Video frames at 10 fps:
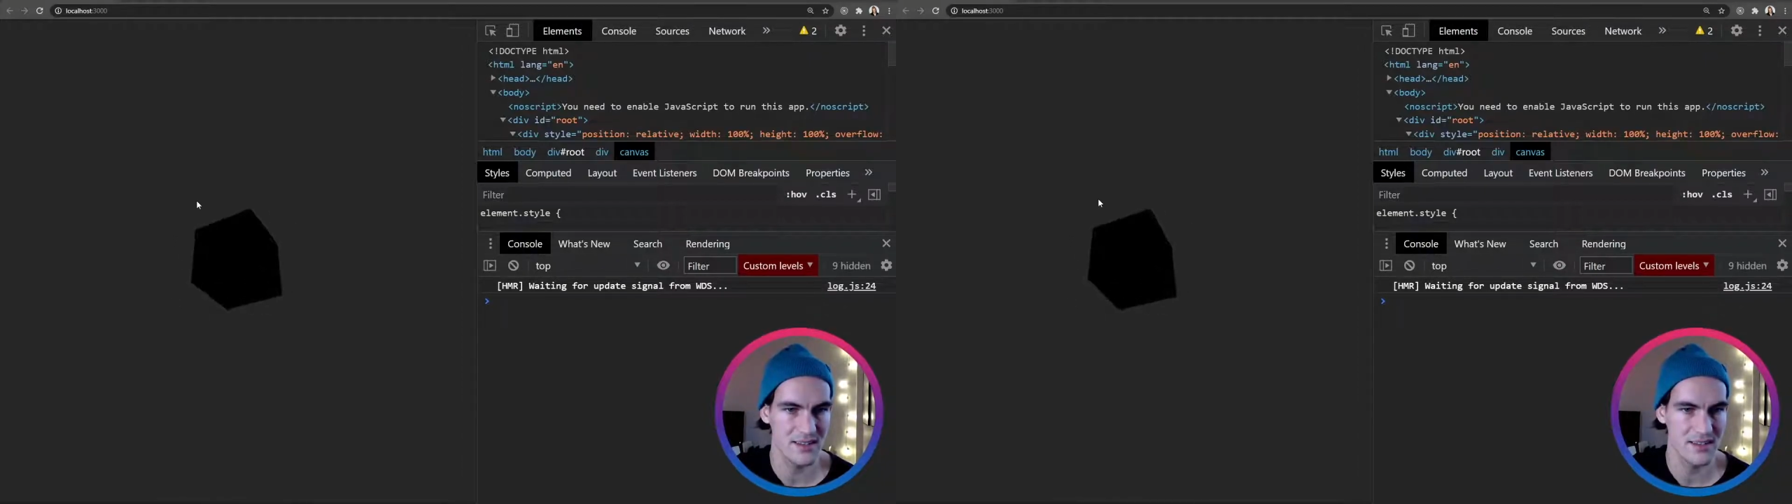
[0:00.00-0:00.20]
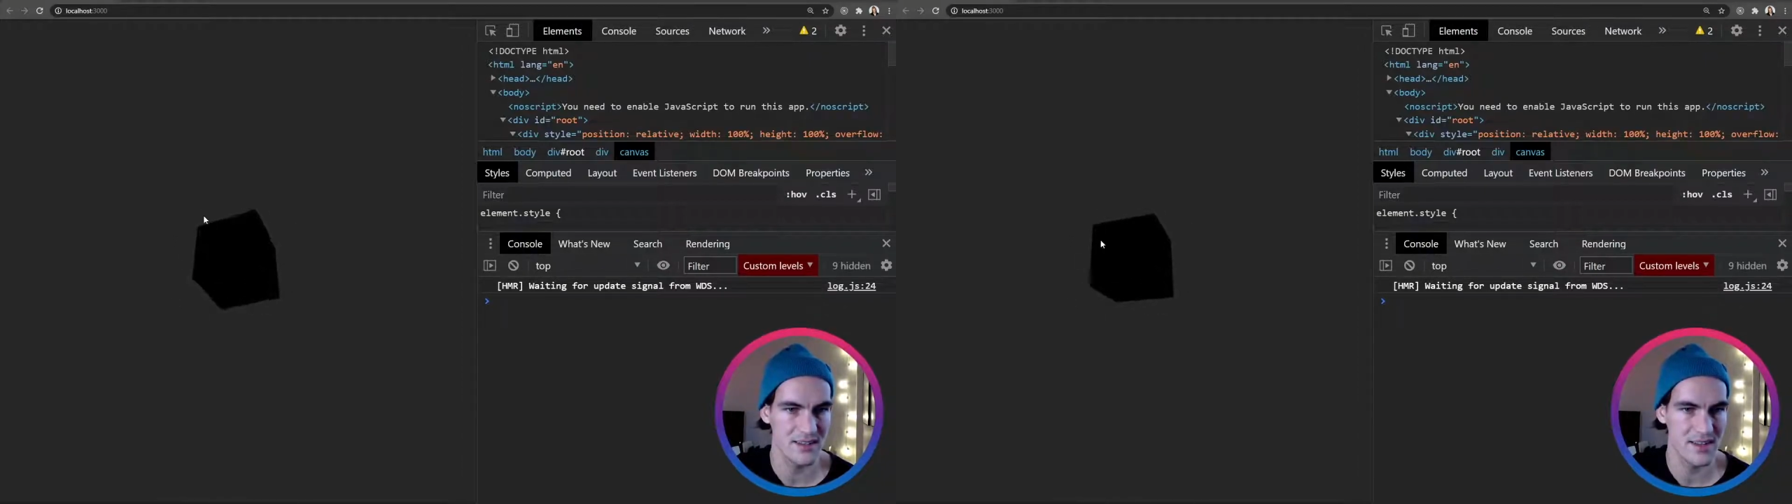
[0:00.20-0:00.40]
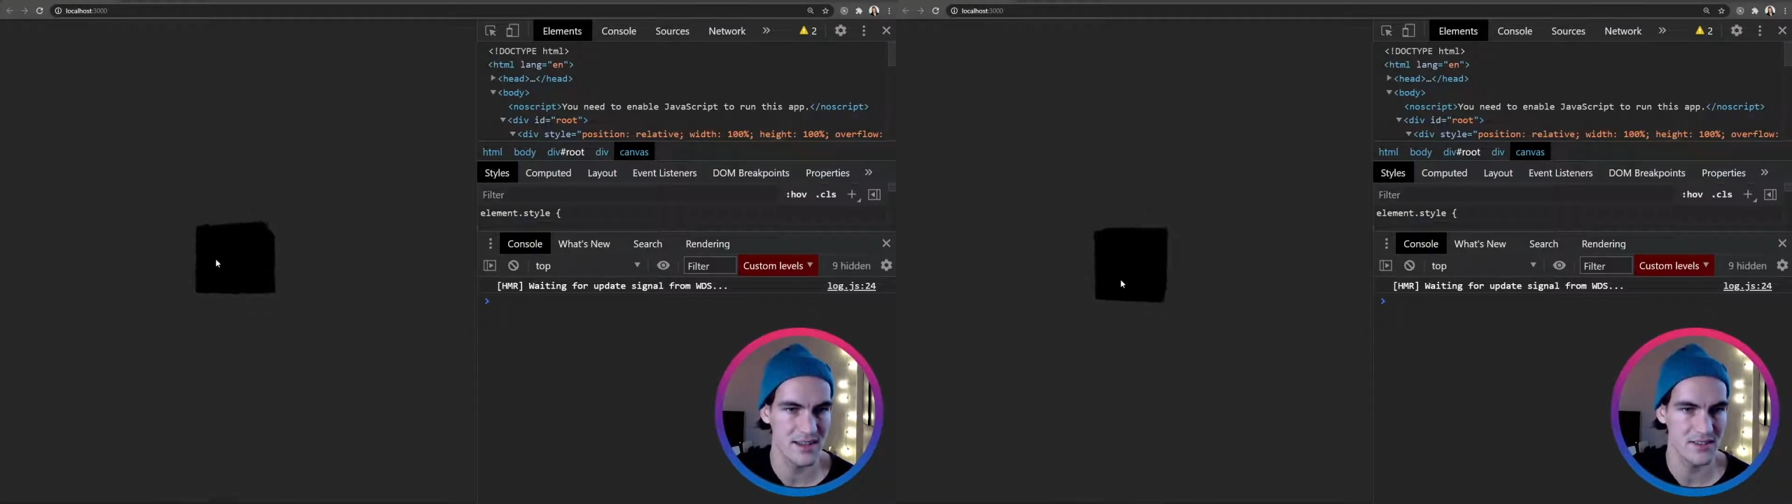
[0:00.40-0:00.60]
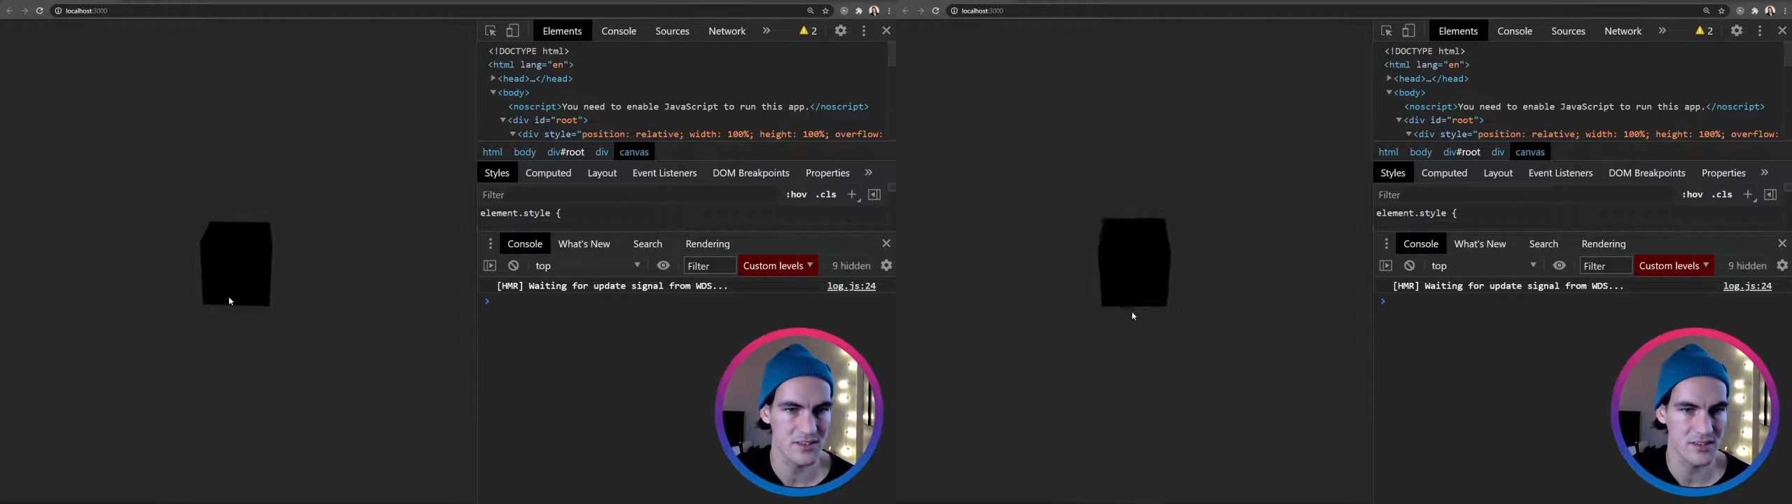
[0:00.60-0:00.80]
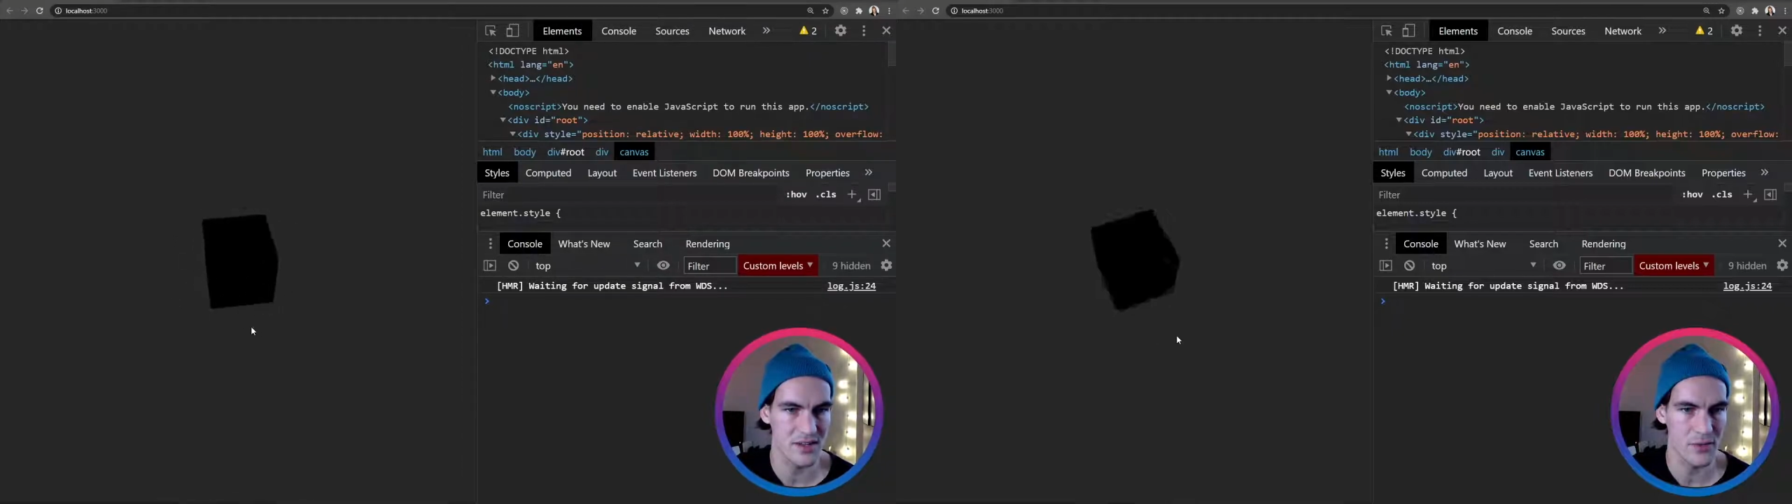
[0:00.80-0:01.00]
is
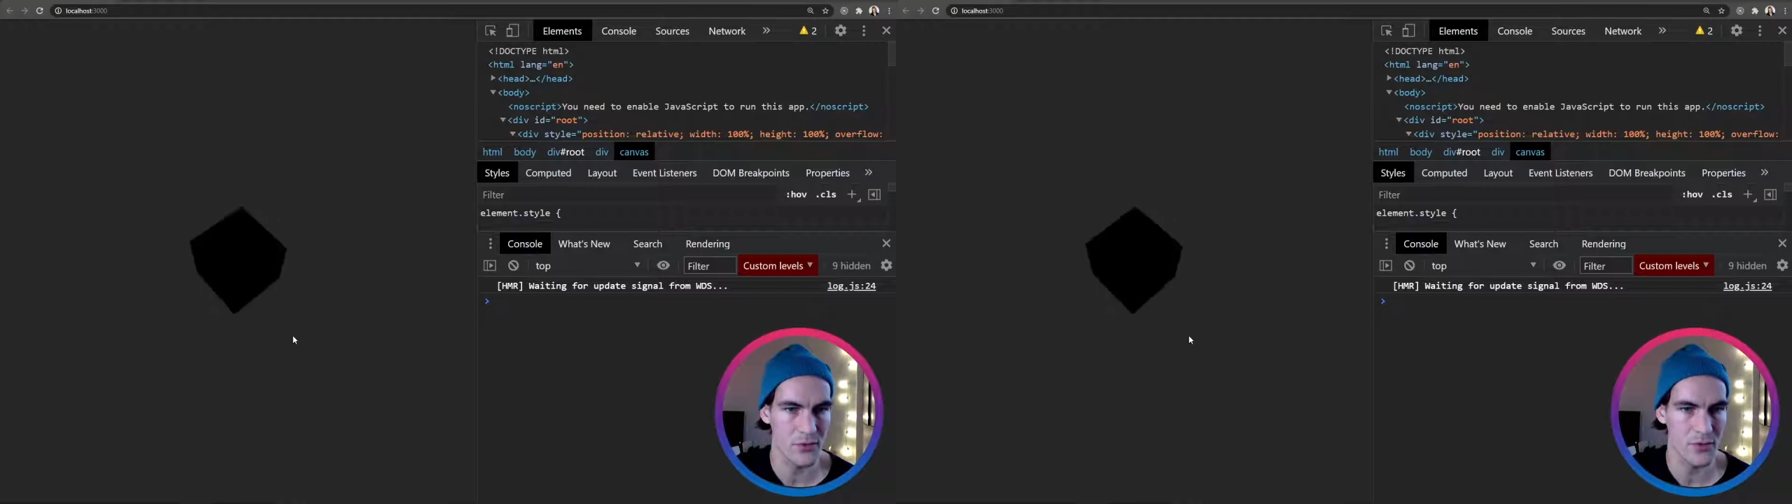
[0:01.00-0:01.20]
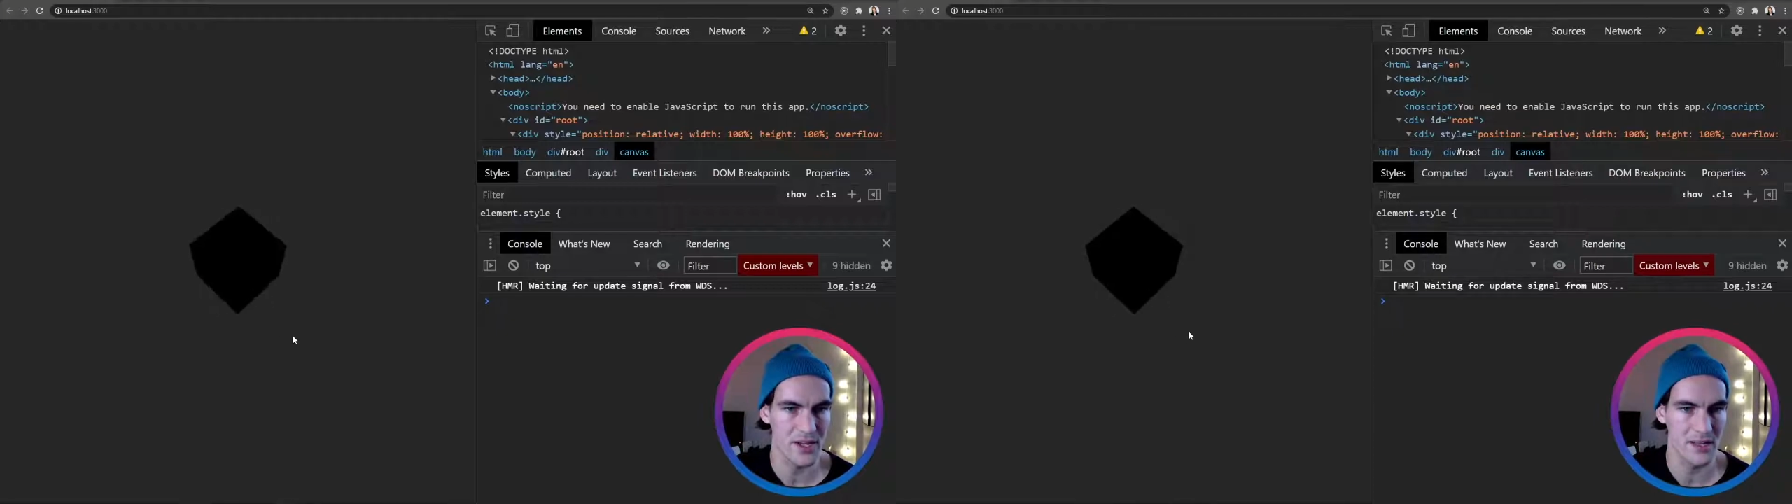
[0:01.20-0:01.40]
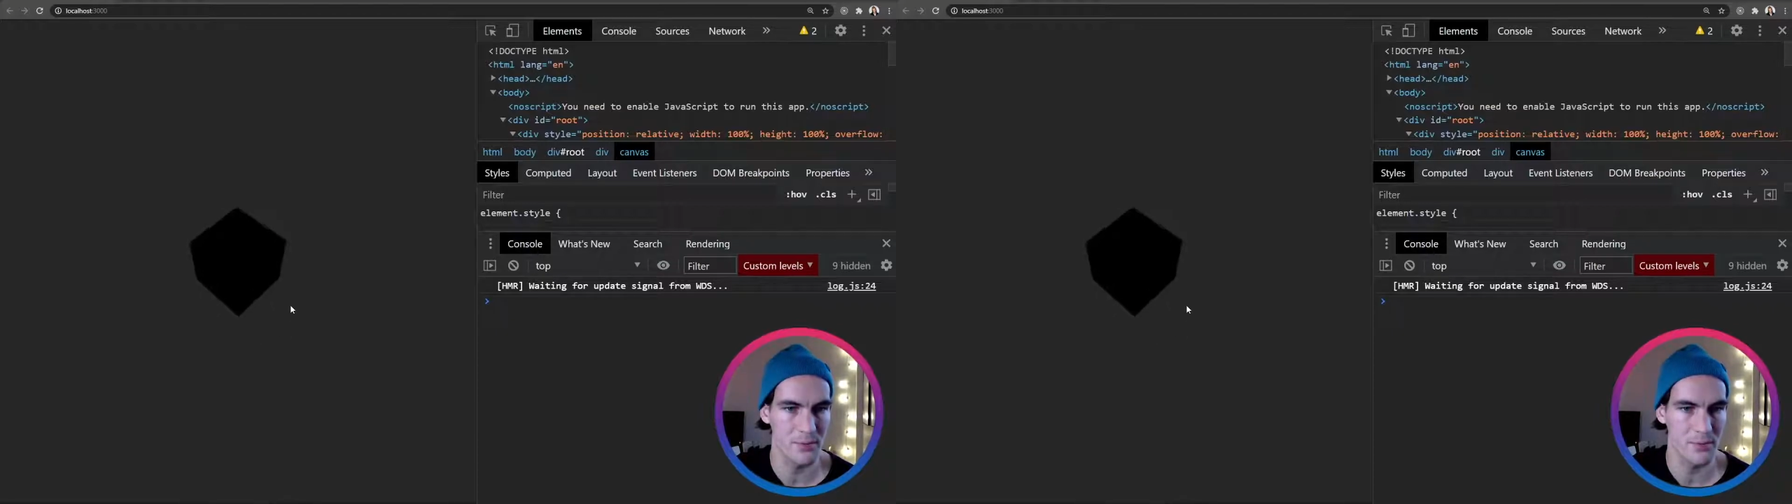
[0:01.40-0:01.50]
actually a 3D